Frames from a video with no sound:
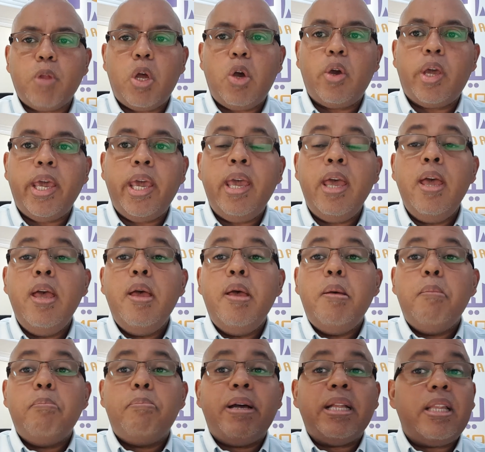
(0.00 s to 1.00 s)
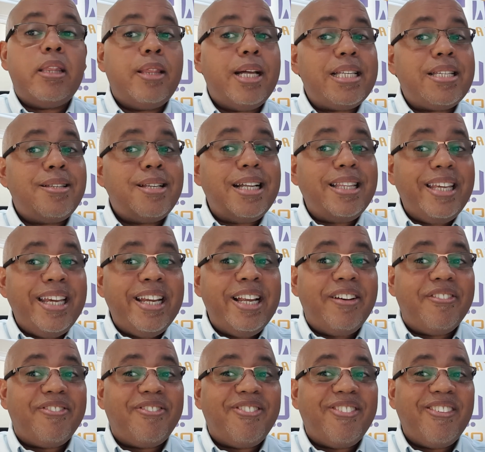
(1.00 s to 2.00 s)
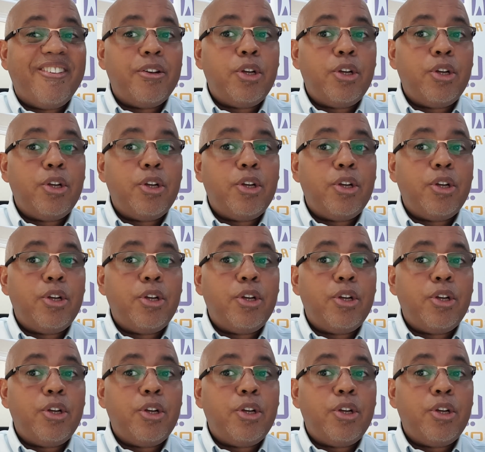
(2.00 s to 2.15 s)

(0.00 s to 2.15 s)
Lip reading: Okay, but that's not enough,